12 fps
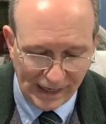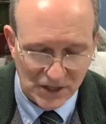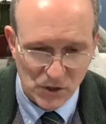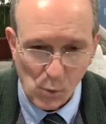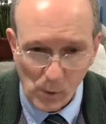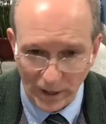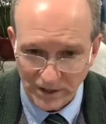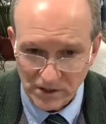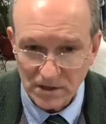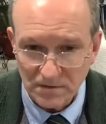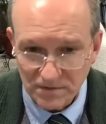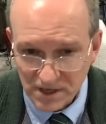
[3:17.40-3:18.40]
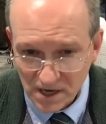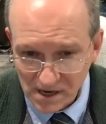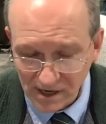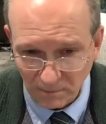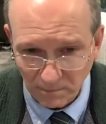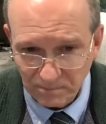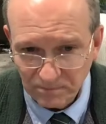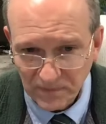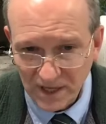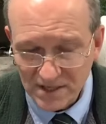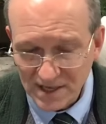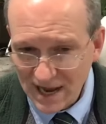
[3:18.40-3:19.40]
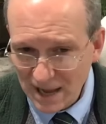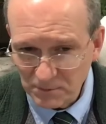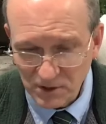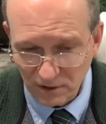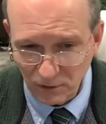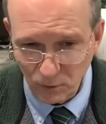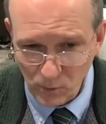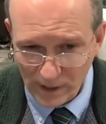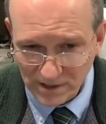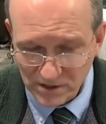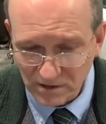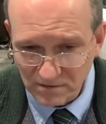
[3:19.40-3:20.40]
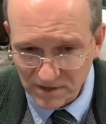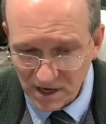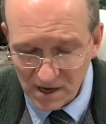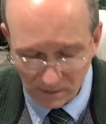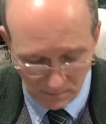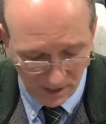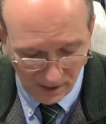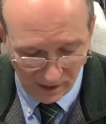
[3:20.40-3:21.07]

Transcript: It's a waste of time. It's an absolute waste of time.